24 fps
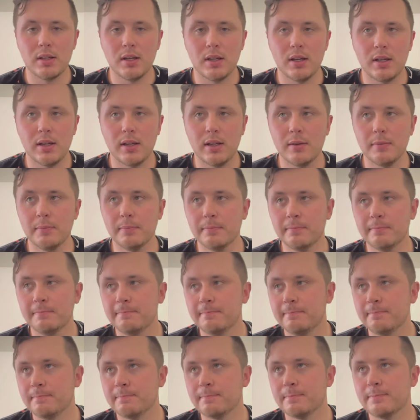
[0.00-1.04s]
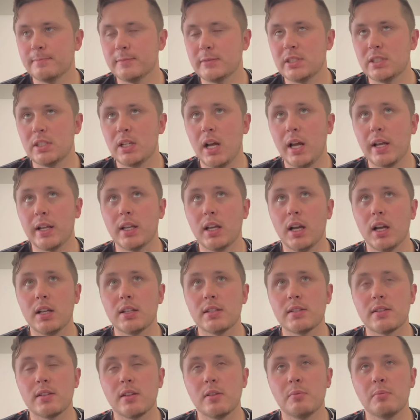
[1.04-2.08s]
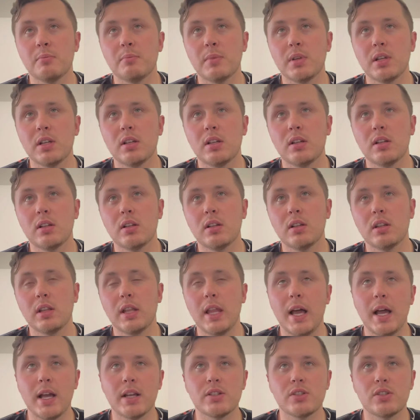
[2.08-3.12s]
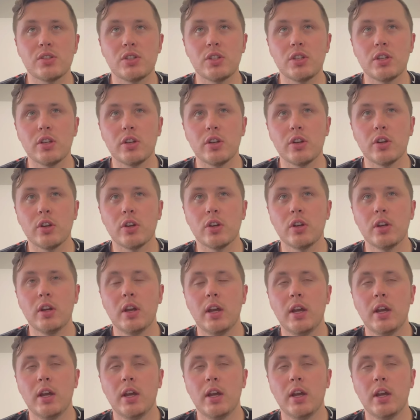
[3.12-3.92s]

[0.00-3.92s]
I got some last year,